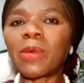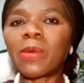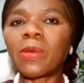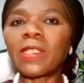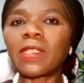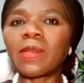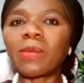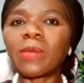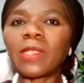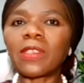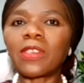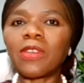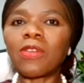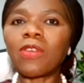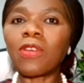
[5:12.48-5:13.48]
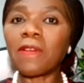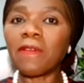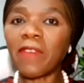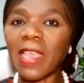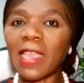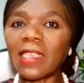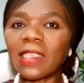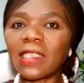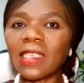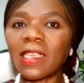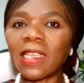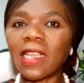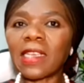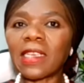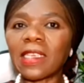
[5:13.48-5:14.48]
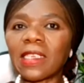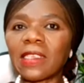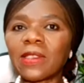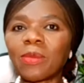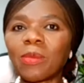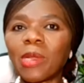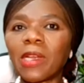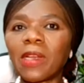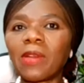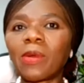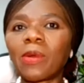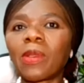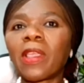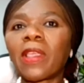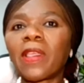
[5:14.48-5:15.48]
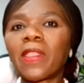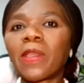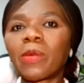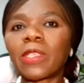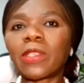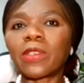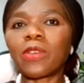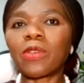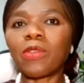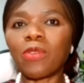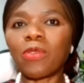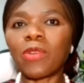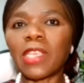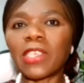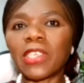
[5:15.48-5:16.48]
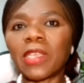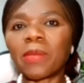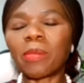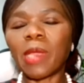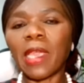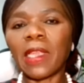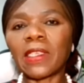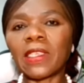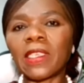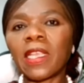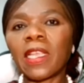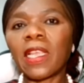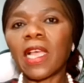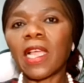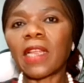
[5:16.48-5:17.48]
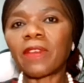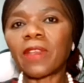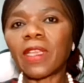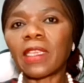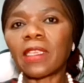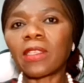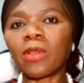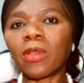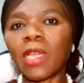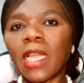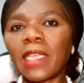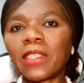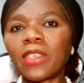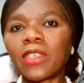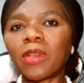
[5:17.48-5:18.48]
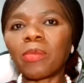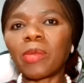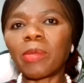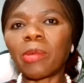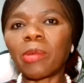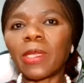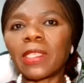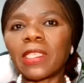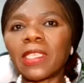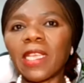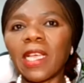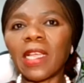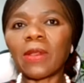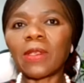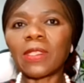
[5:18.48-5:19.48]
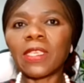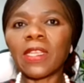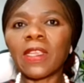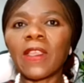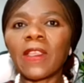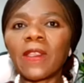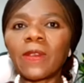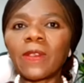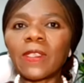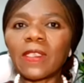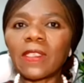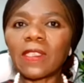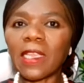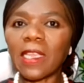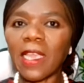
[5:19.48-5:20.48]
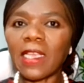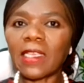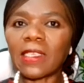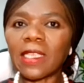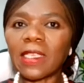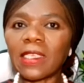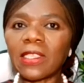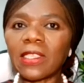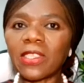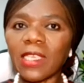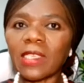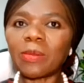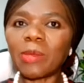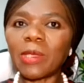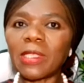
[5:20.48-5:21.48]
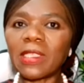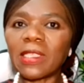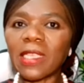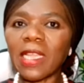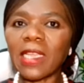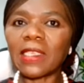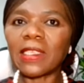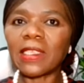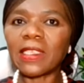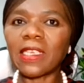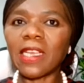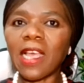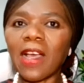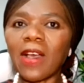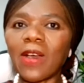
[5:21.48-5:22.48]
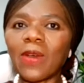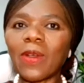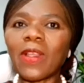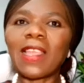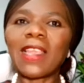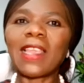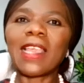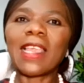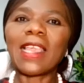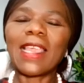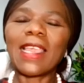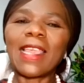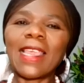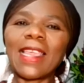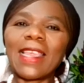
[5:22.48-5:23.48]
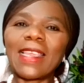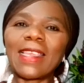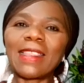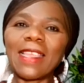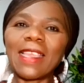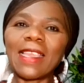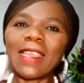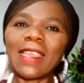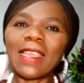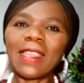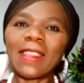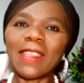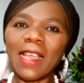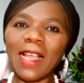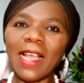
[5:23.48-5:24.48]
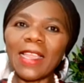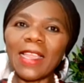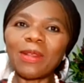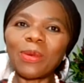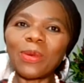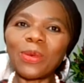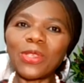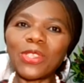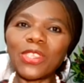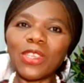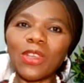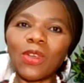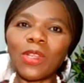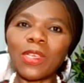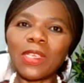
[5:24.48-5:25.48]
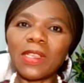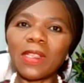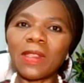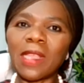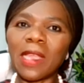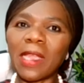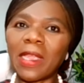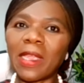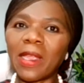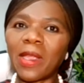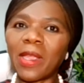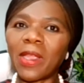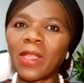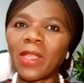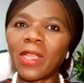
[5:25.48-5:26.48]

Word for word: because there was no conveyancing under customary law, there was no ownership. And Advocate Ngcukaitobi pointed out, using the case that has just been decided now uh, in, the, in the High Court on the